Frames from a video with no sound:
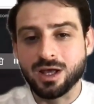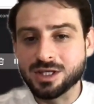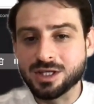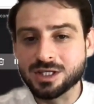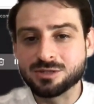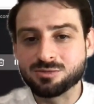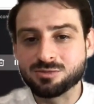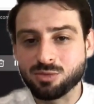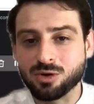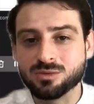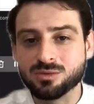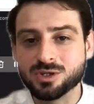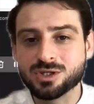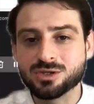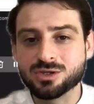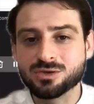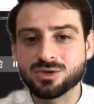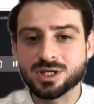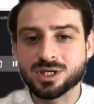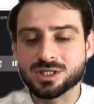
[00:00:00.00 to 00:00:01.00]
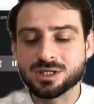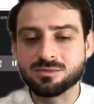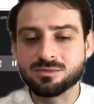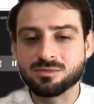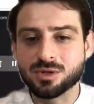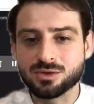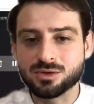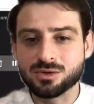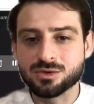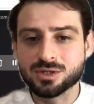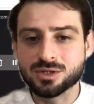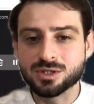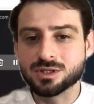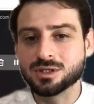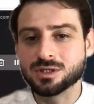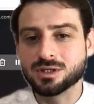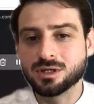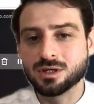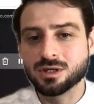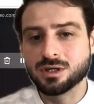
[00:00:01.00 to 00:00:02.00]
this permission to a simple
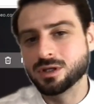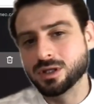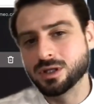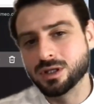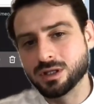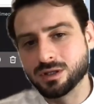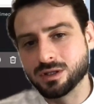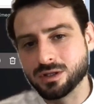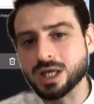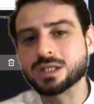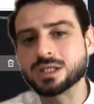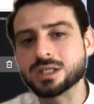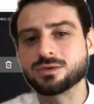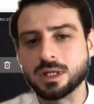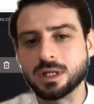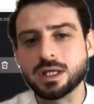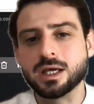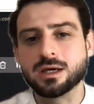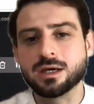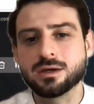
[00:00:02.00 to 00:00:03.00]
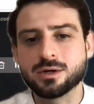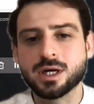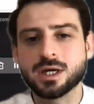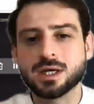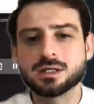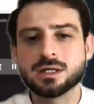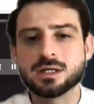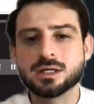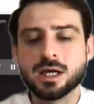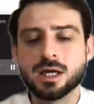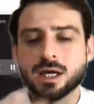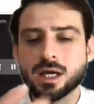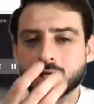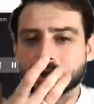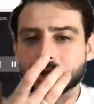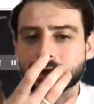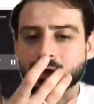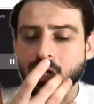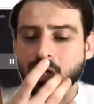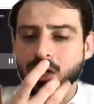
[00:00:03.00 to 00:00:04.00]
user, not really, right?
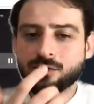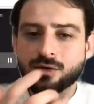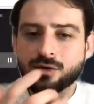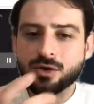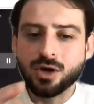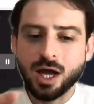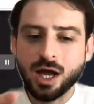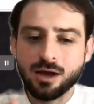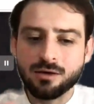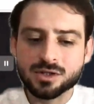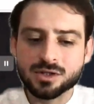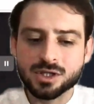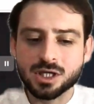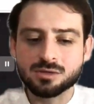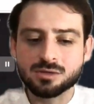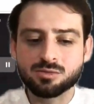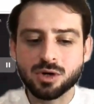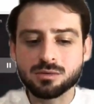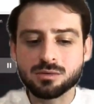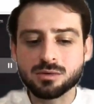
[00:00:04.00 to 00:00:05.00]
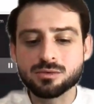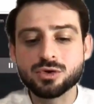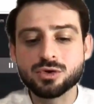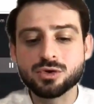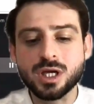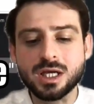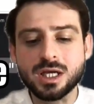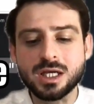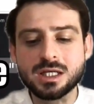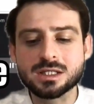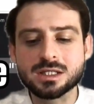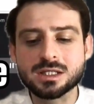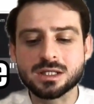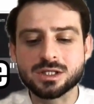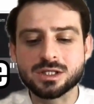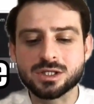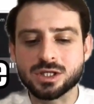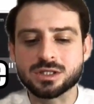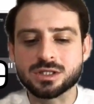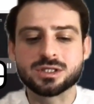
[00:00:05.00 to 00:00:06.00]
So if you have such problem, you can
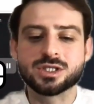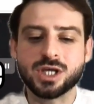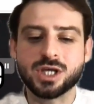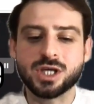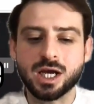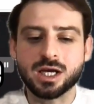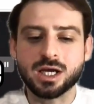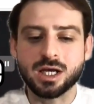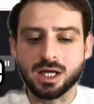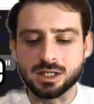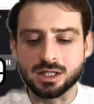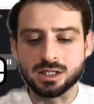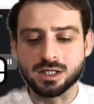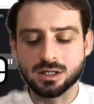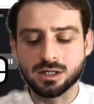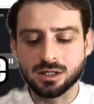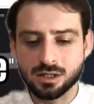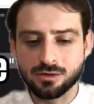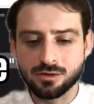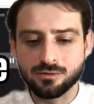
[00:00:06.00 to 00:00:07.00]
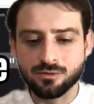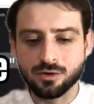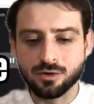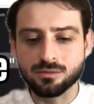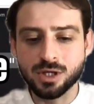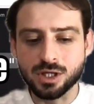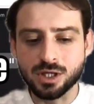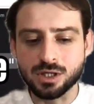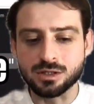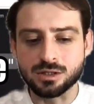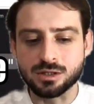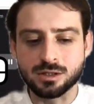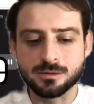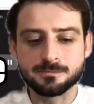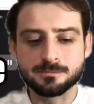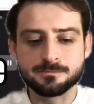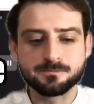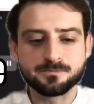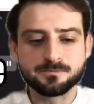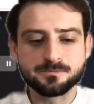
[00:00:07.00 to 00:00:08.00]
easily just check it from here.
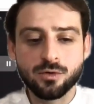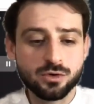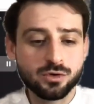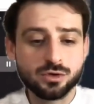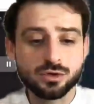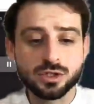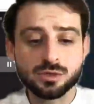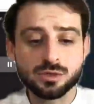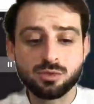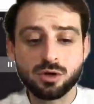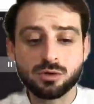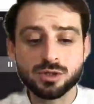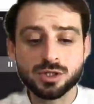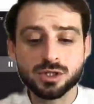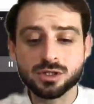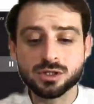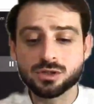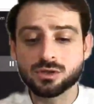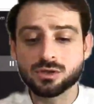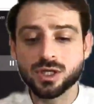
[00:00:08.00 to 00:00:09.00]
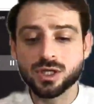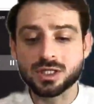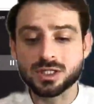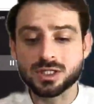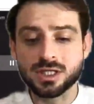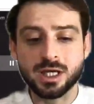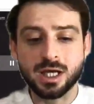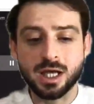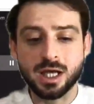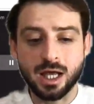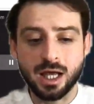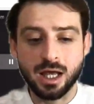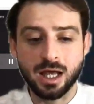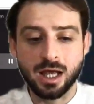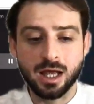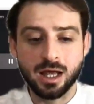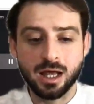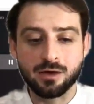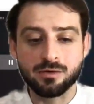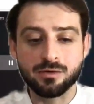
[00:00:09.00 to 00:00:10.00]
For user permissions, you can see
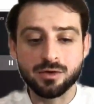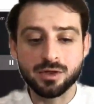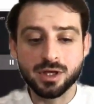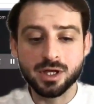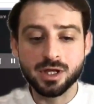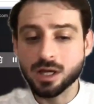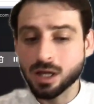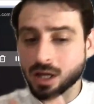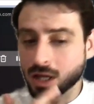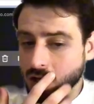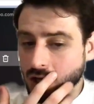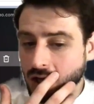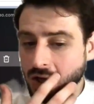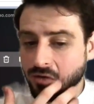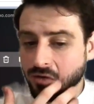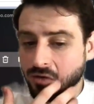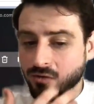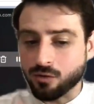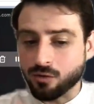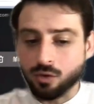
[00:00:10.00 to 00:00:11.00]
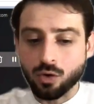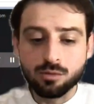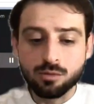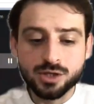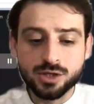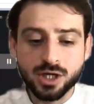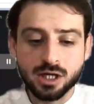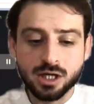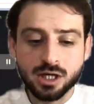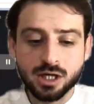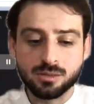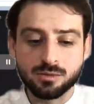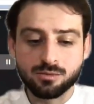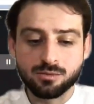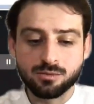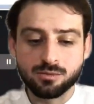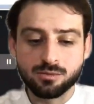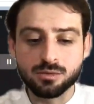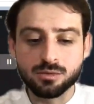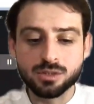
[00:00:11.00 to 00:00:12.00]
everything. For object
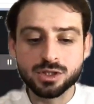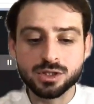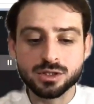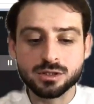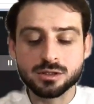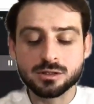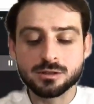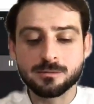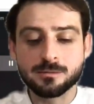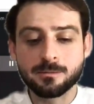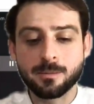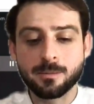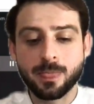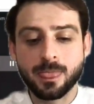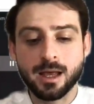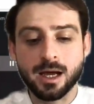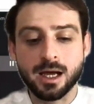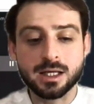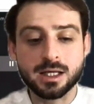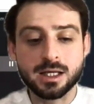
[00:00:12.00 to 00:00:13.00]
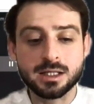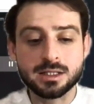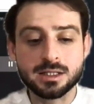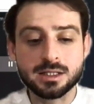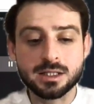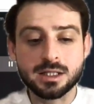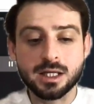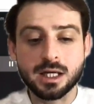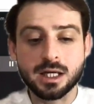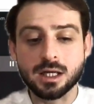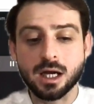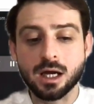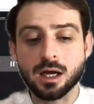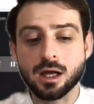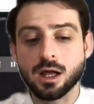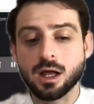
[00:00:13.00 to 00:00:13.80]
permissions, I can see that